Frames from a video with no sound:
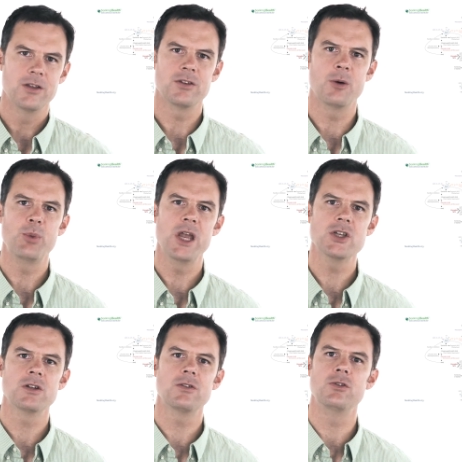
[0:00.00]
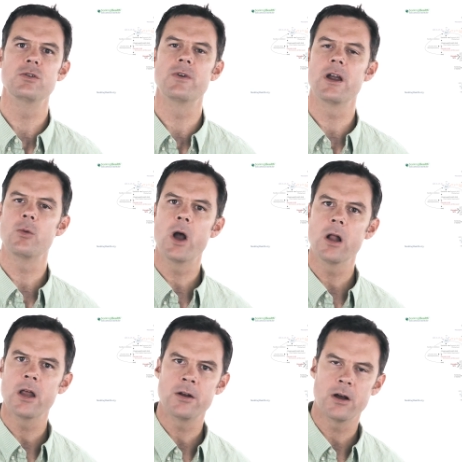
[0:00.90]
Some patients do very
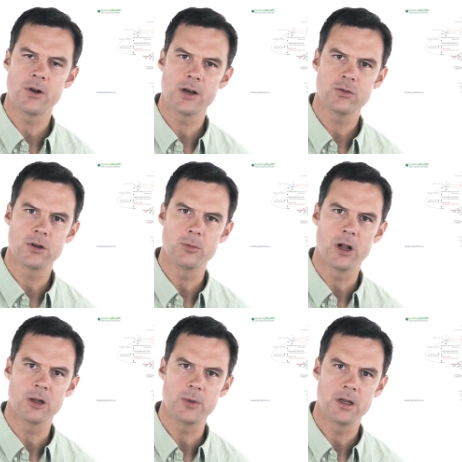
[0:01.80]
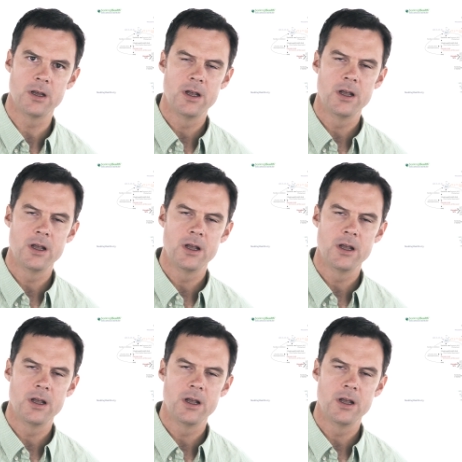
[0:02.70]
well on hydroxocobalamin